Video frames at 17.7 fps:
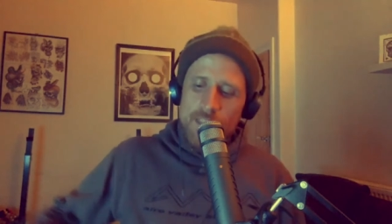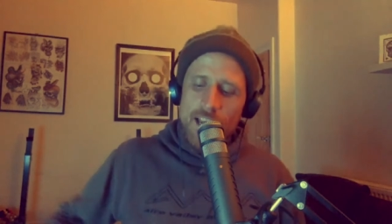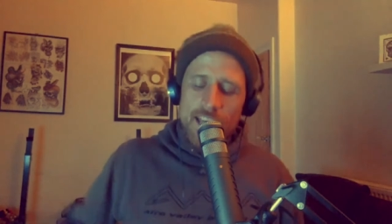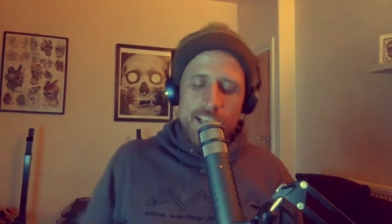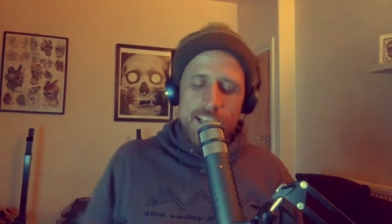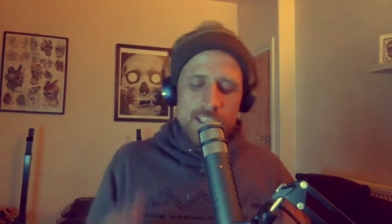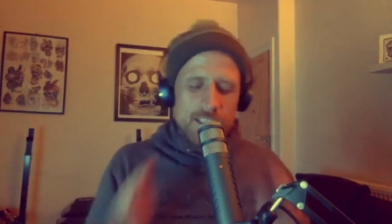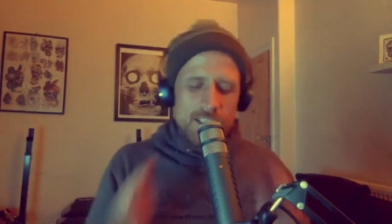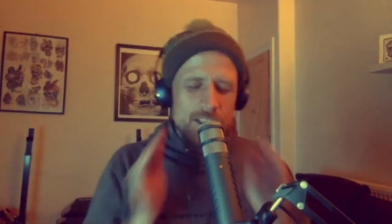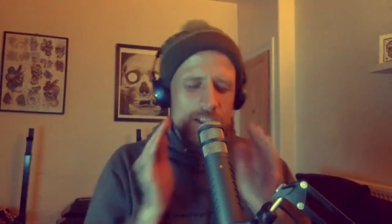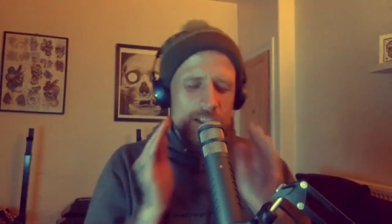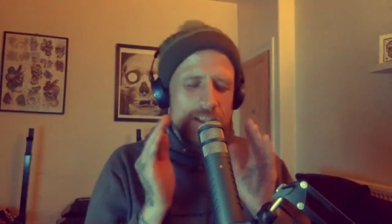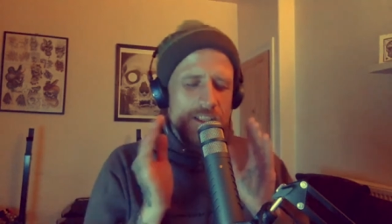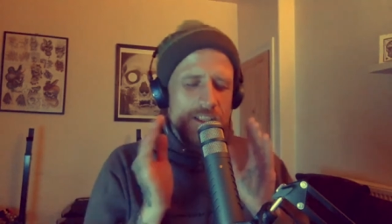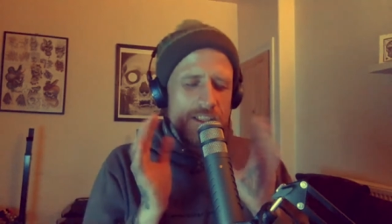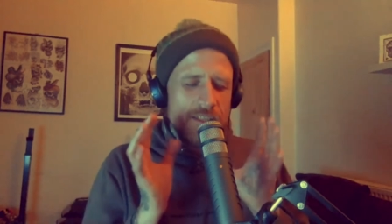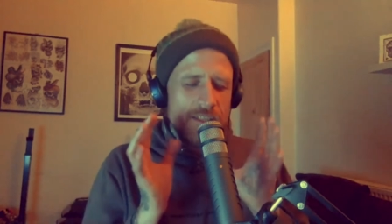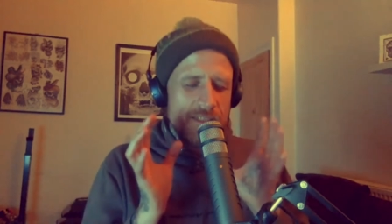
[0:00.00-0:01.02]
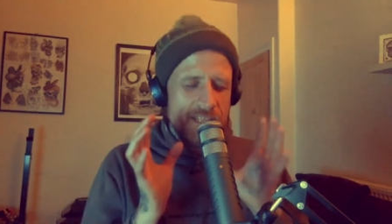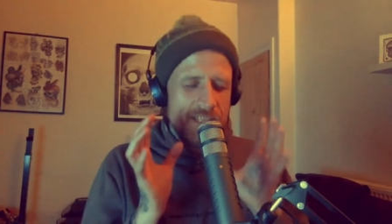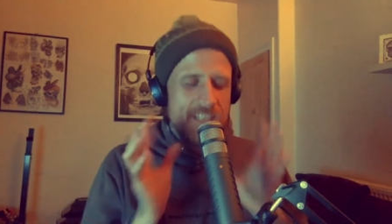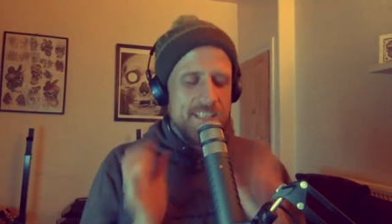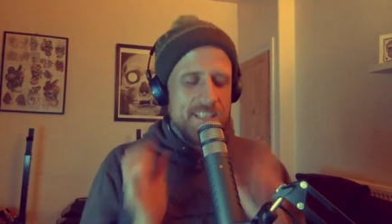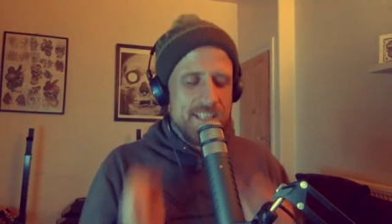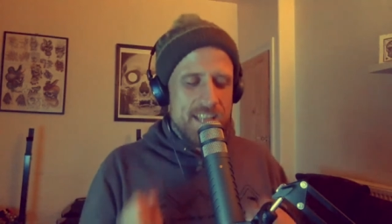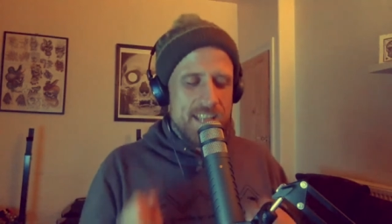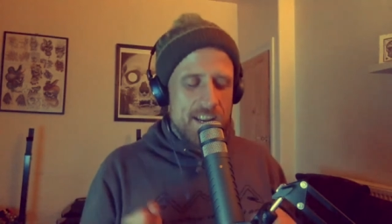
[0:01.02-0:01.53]
And I love
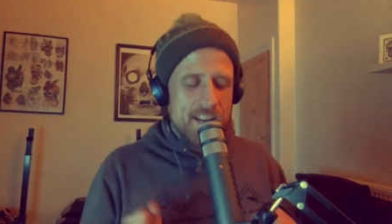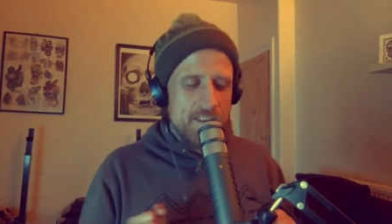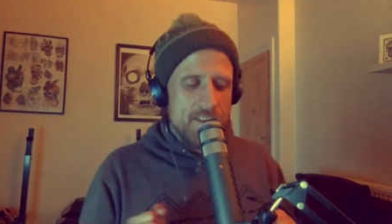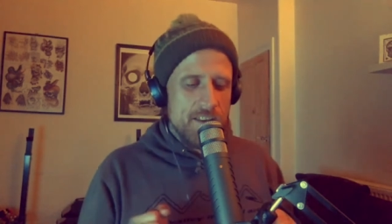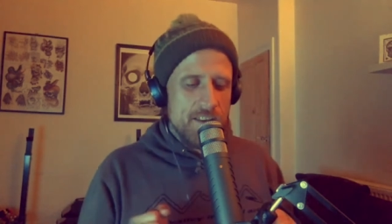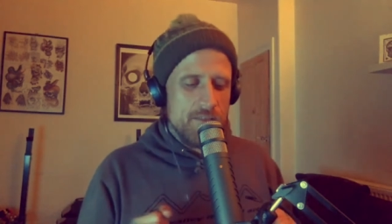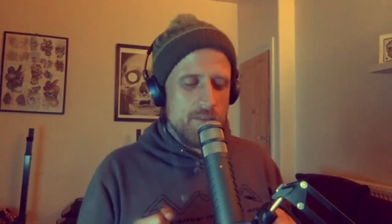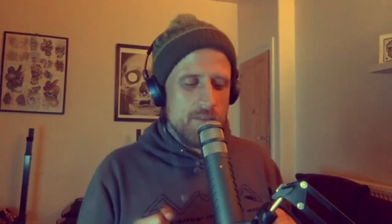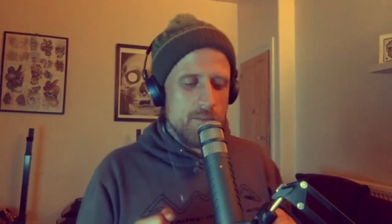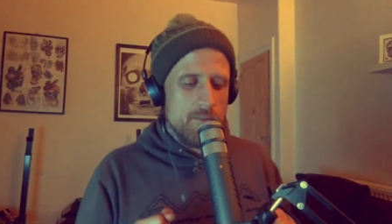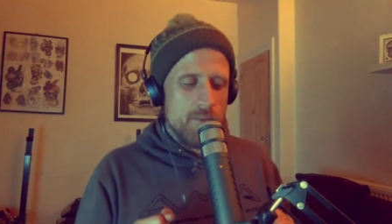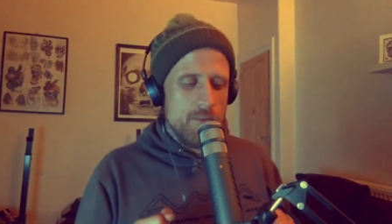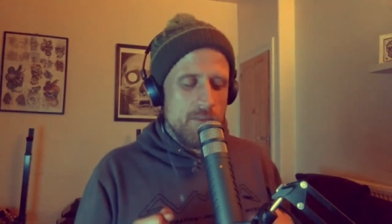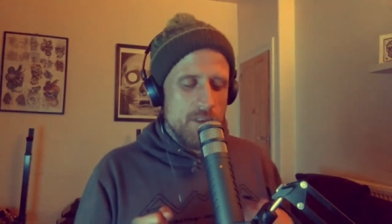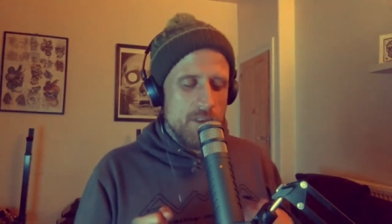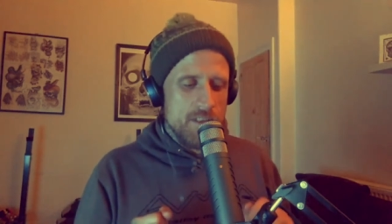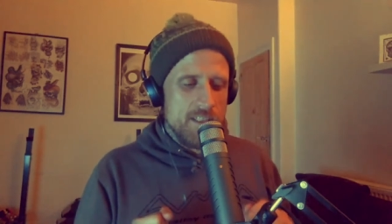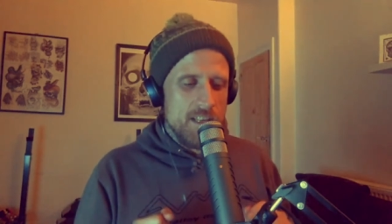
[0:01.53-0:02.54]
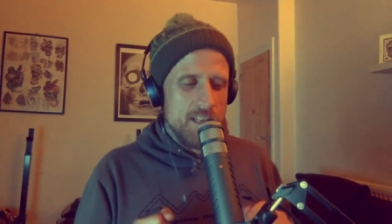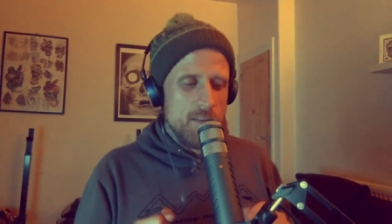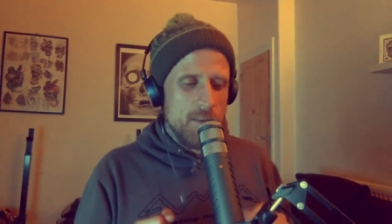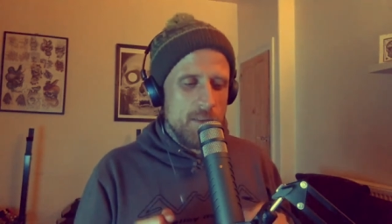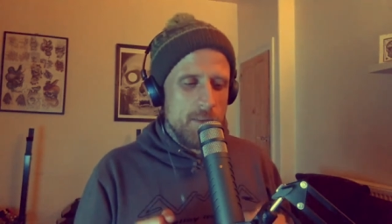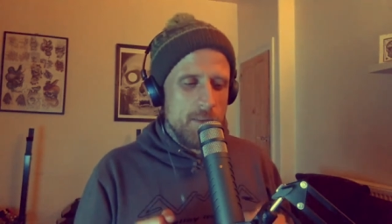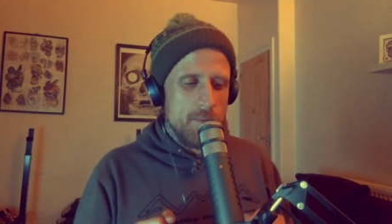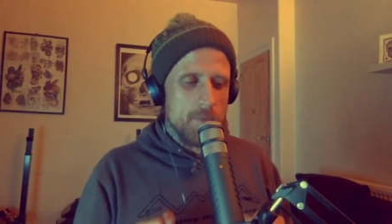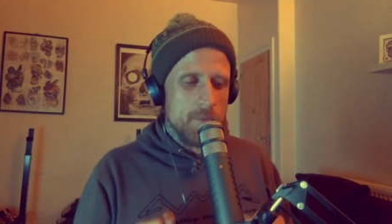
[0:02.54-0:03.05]
seeing this kind of thing from versatile
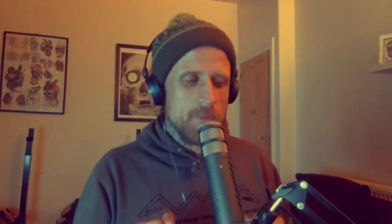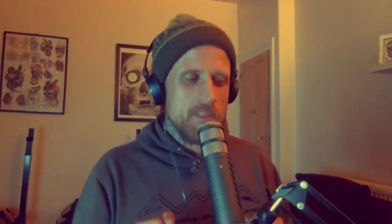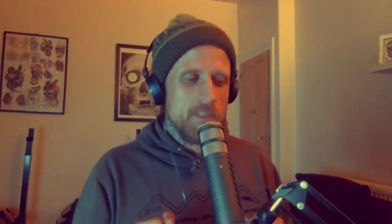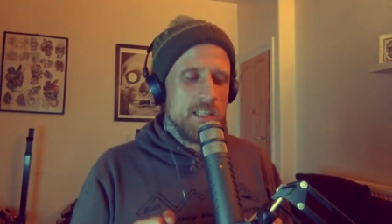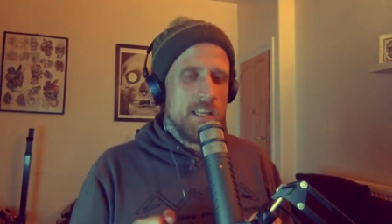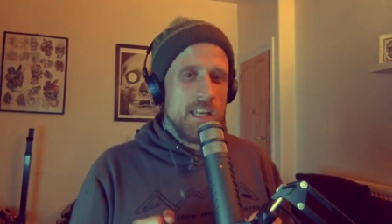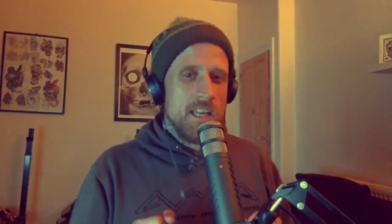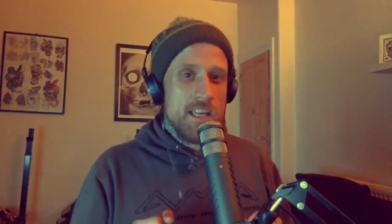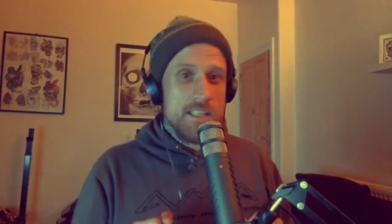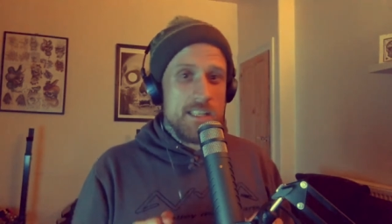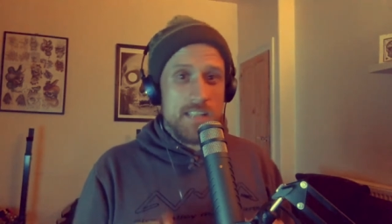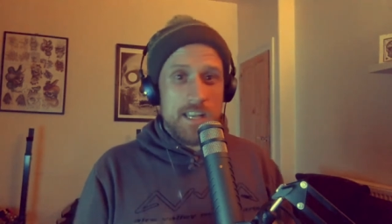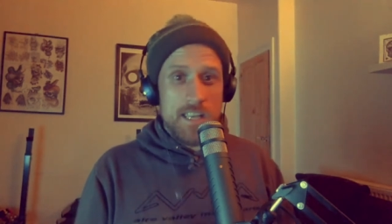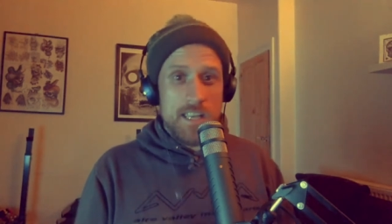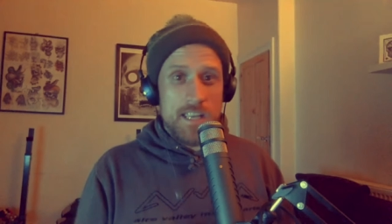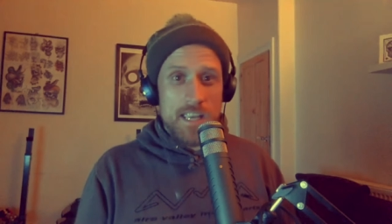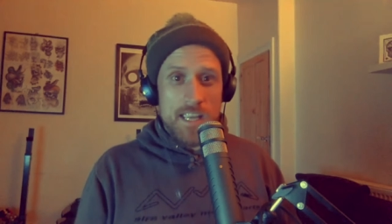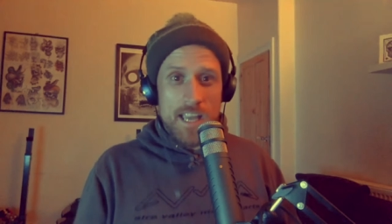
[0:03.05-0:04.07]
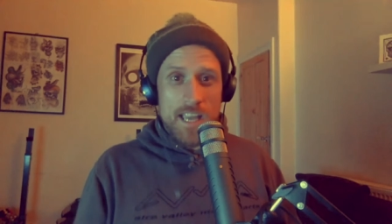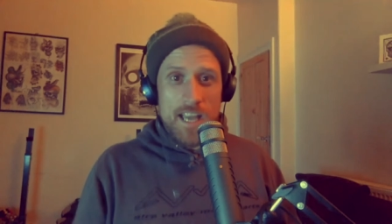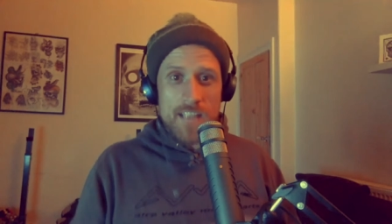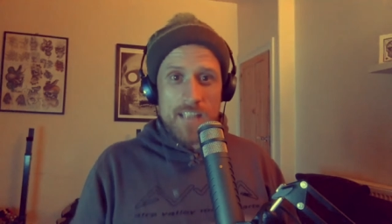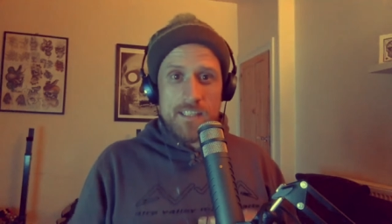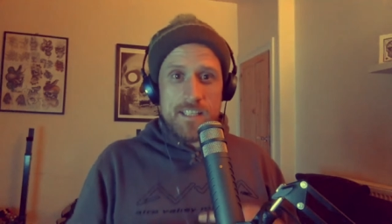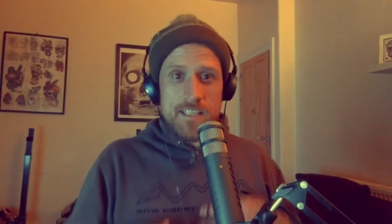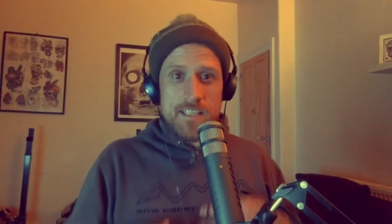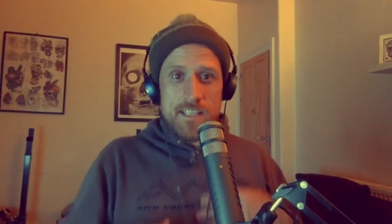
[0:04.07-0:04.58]
people, is like he
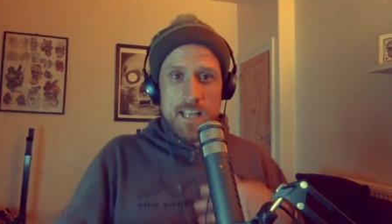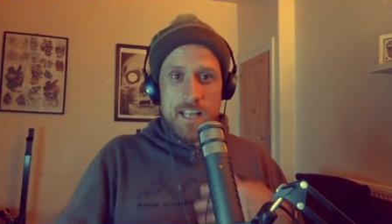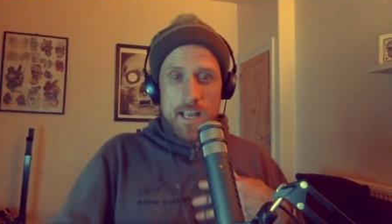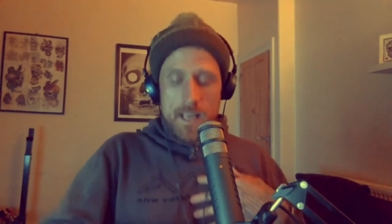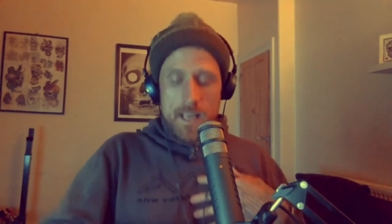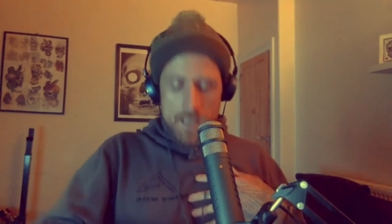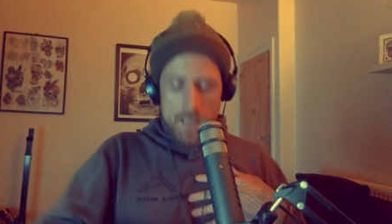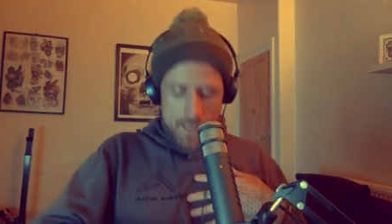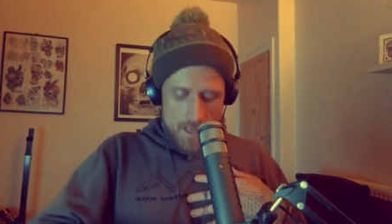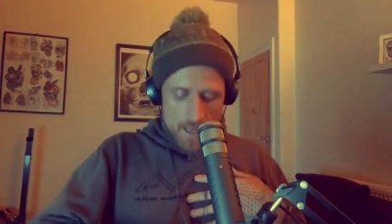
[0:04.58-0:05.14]
had this like